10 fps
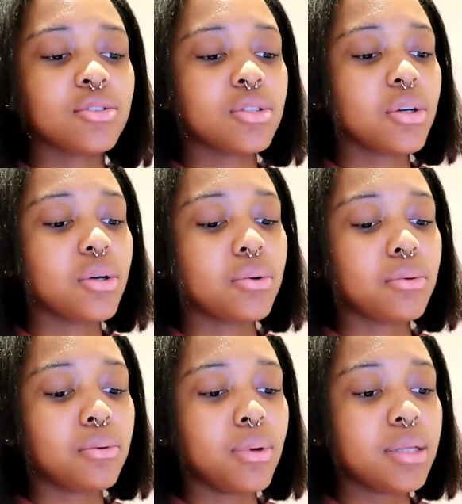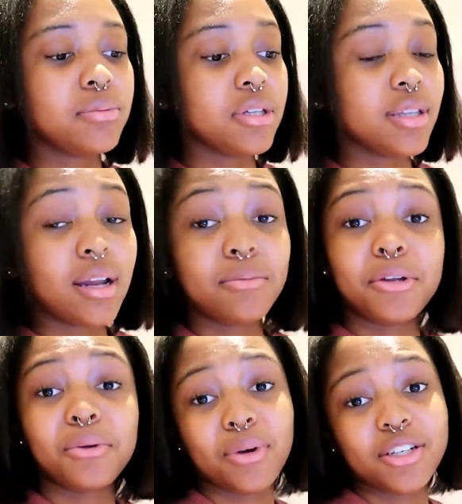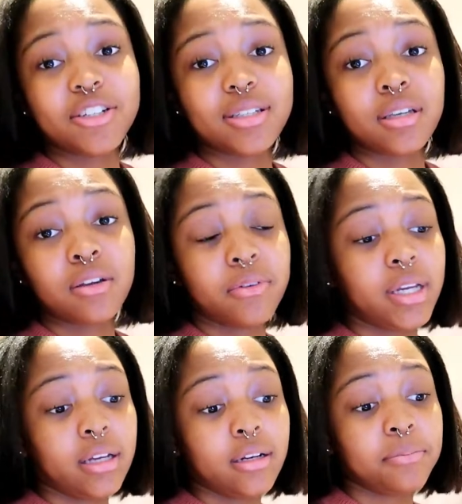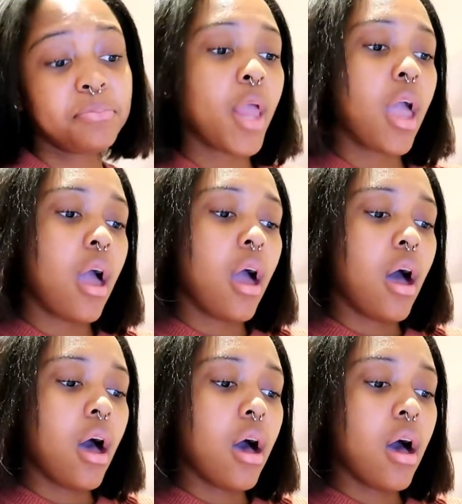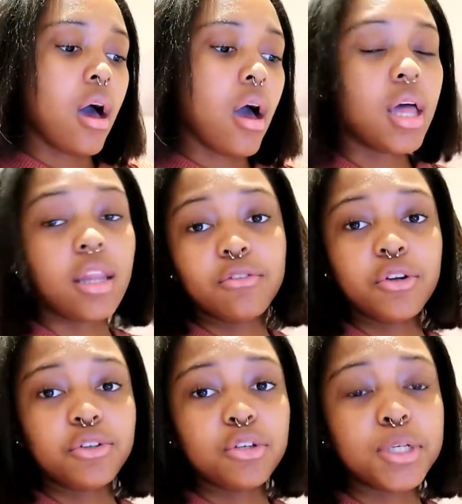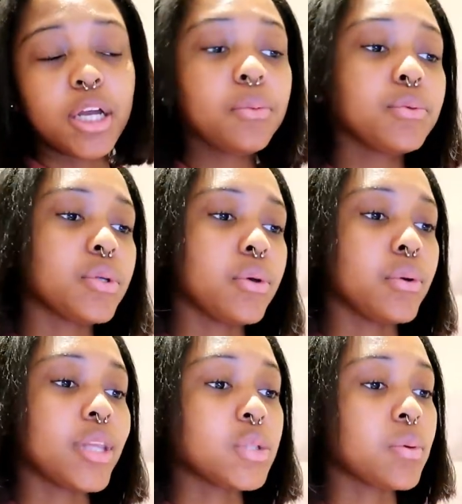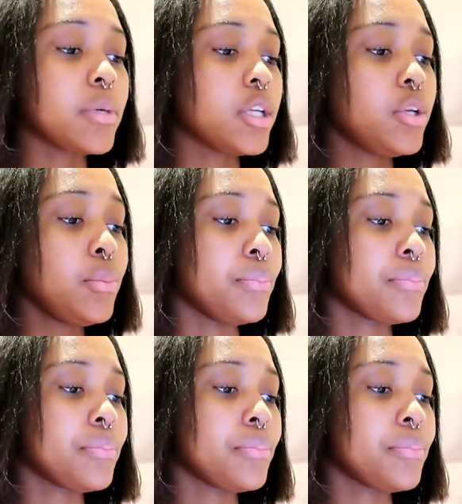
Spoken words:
So while I'm doing that, I'm gonna watch Jessica van Heerden. I love her YouTube channel, so that's what I'm gonna do.